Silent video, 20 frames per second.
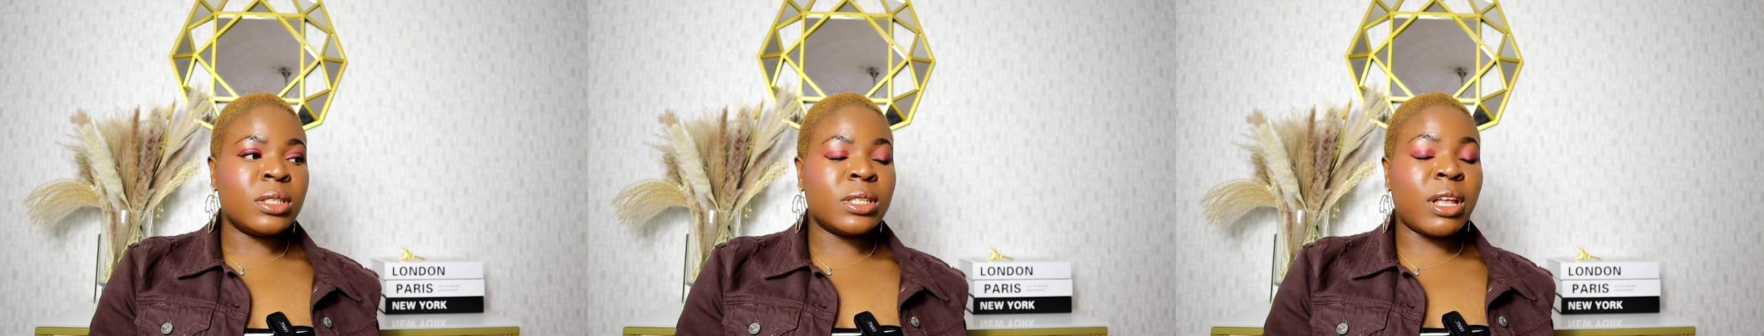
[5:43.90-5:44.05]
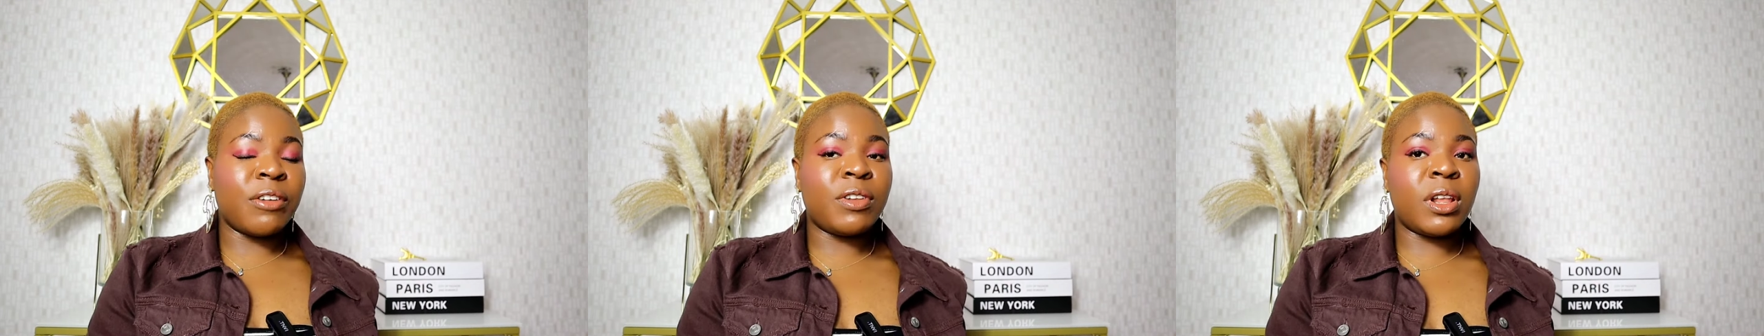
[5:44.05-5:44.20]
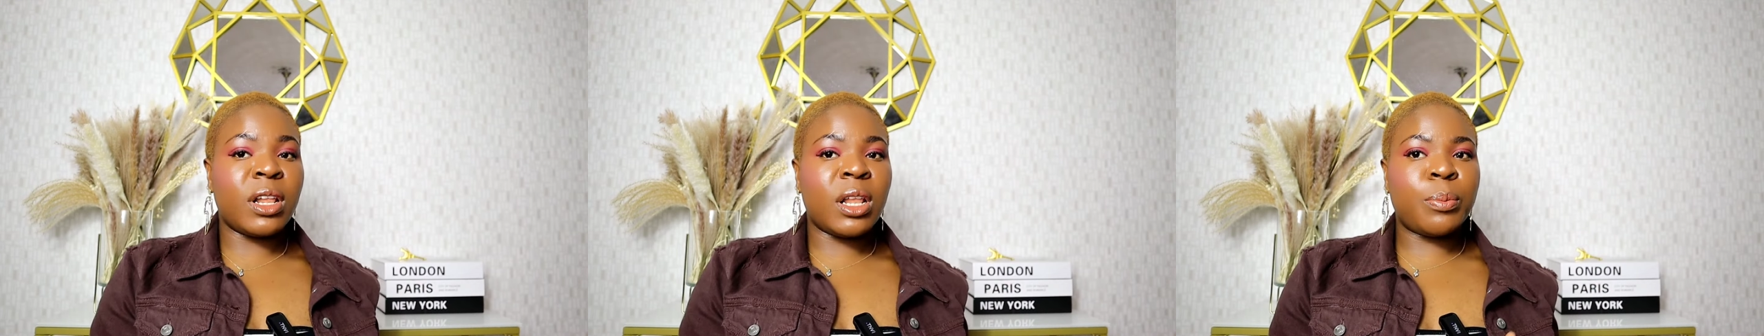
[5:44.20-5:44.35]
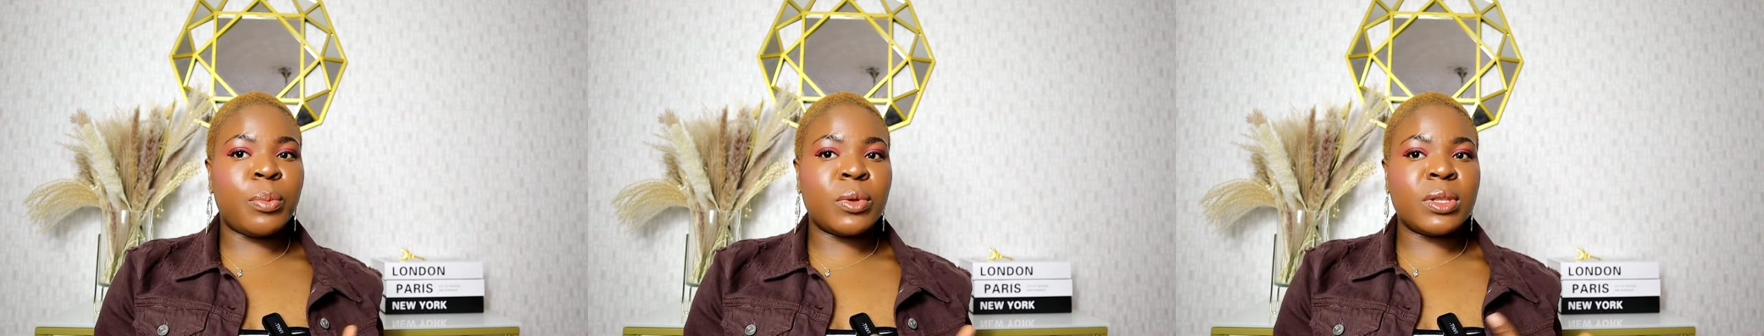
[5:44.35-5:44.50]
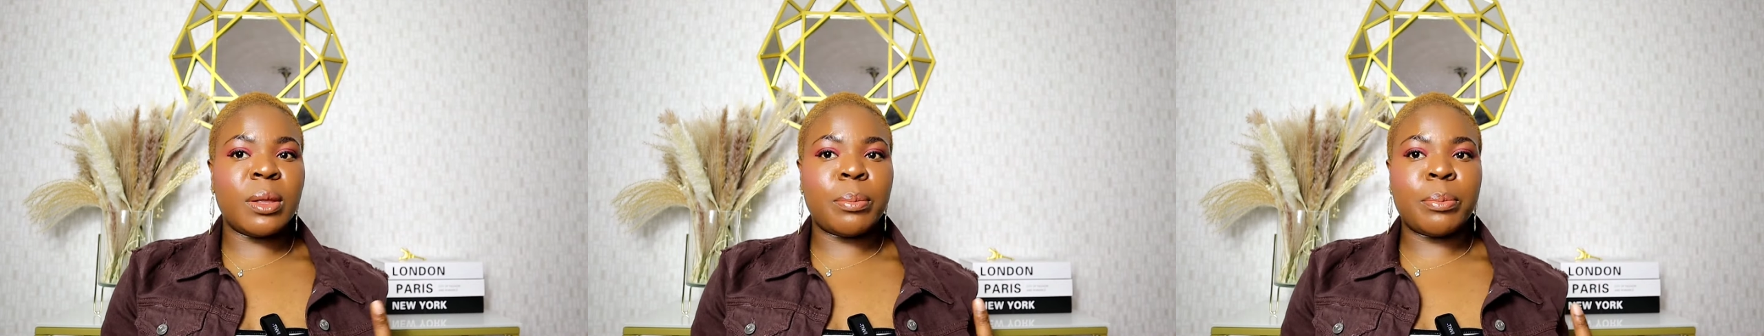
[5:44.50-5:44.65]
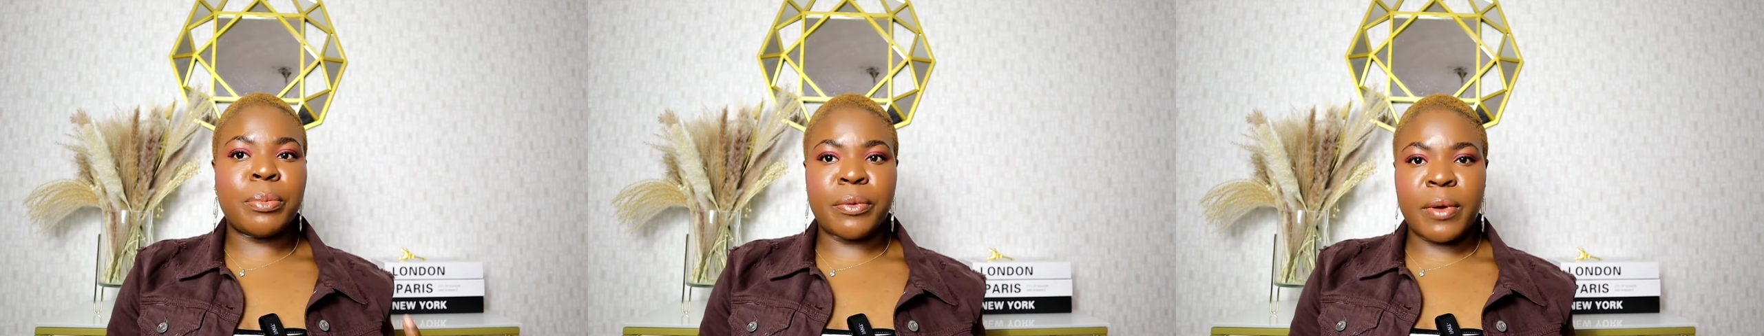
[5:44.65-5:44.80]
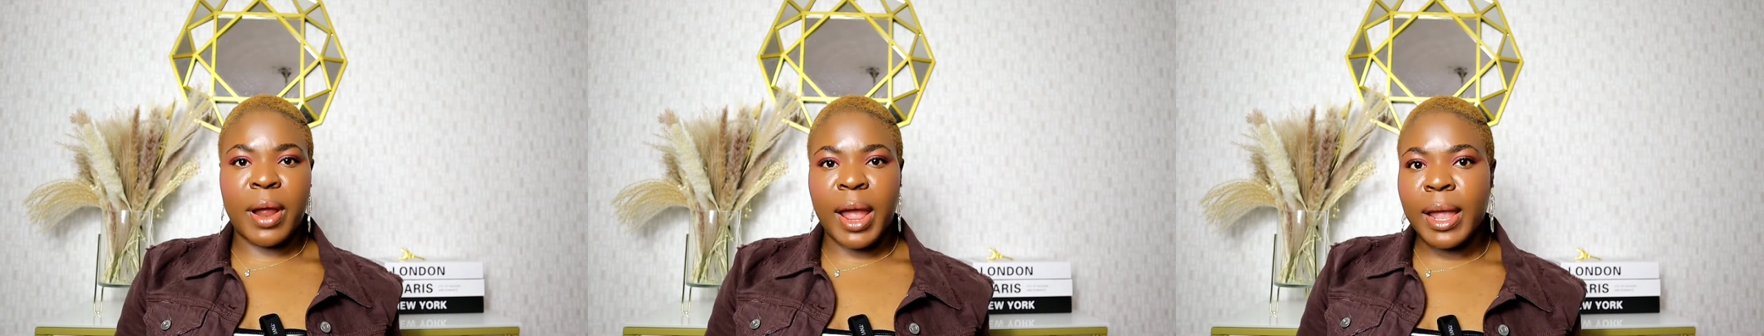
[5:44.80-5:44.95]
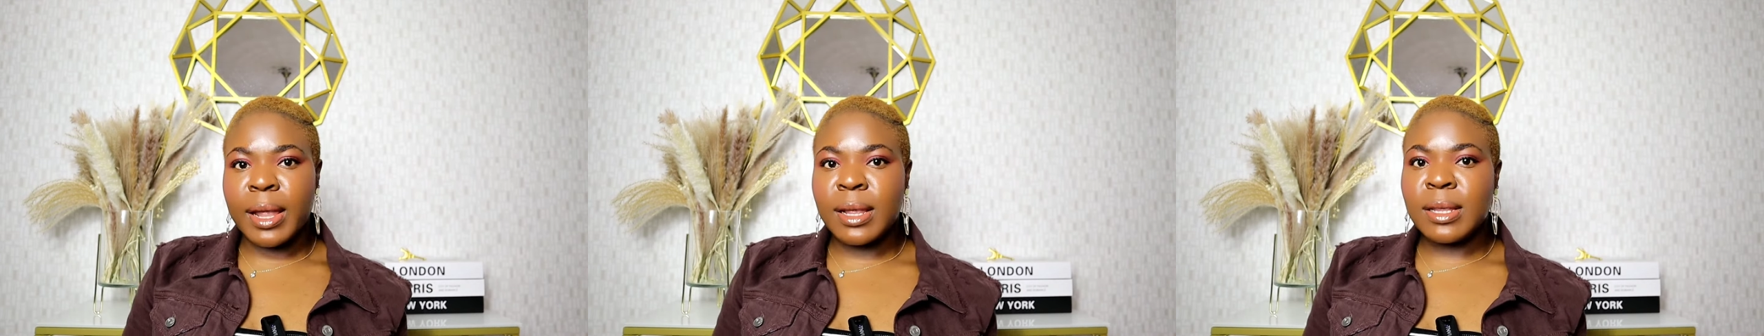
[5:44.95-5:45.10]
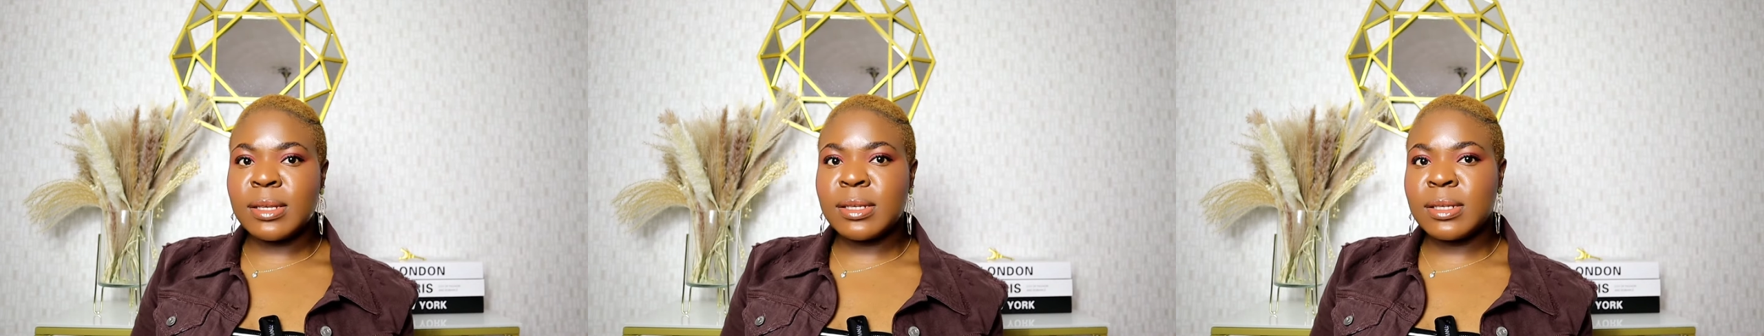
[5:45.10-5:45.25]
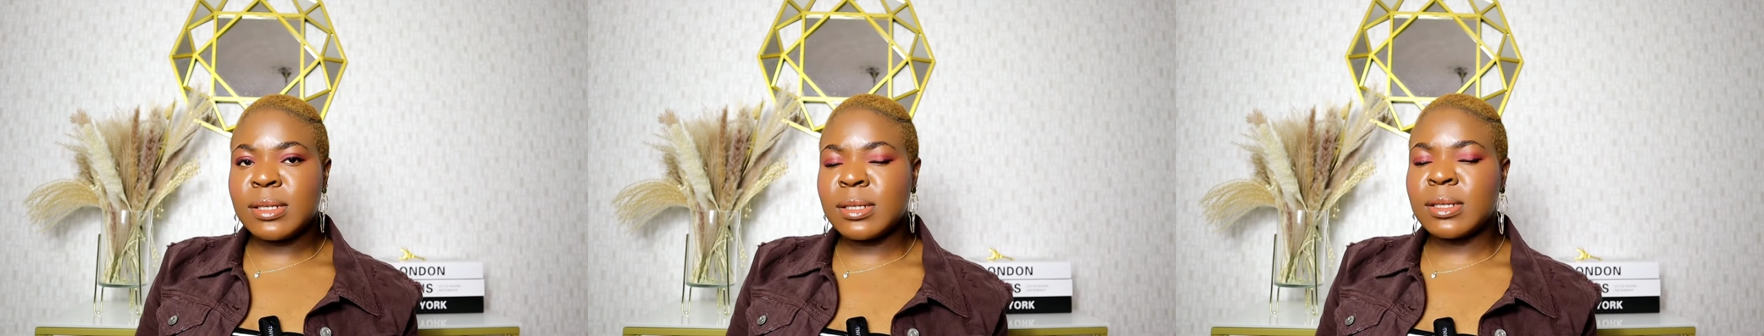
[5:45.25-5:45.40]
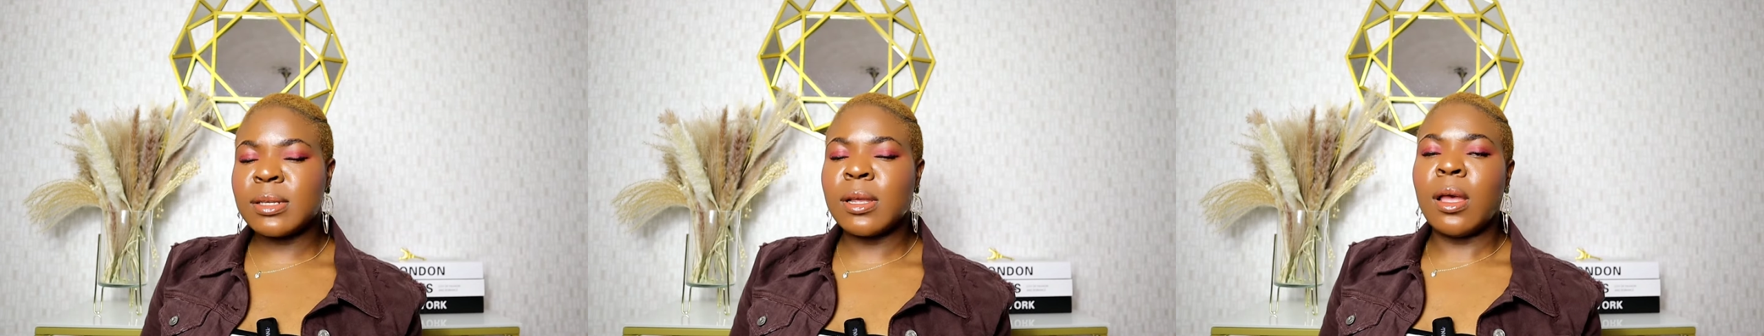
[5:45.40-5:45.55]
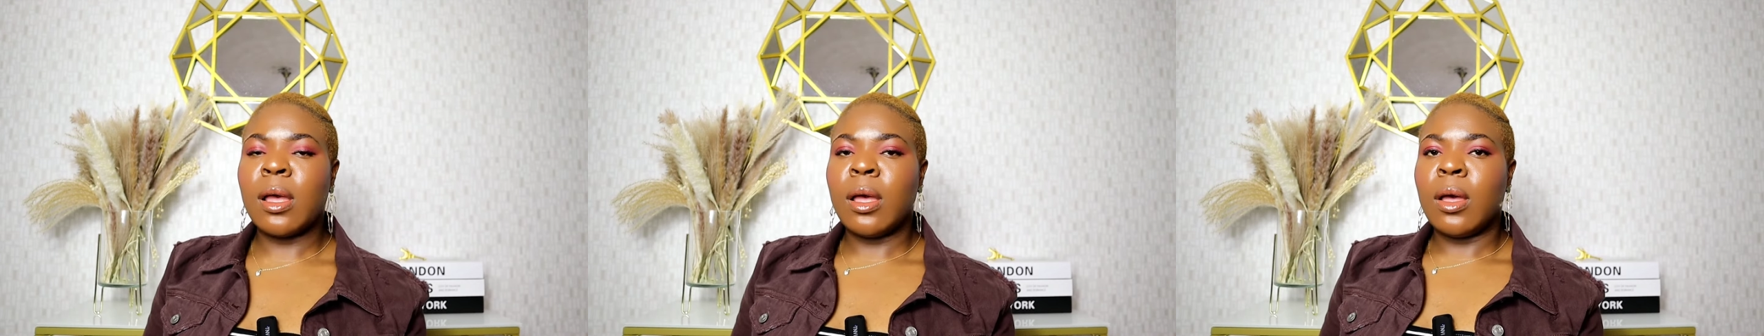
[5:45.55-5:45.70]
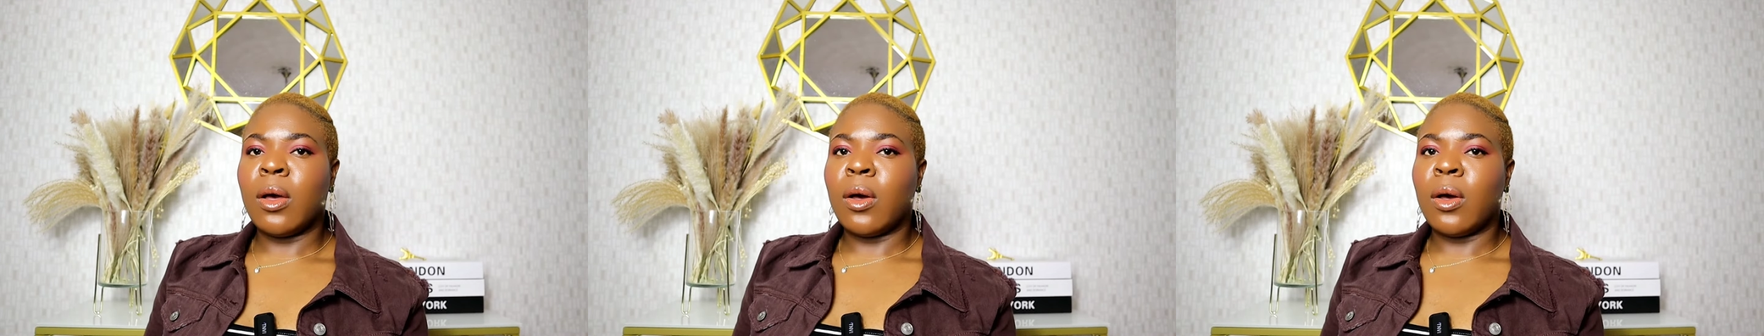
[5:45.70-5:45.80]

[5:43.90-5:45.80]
definitely put the price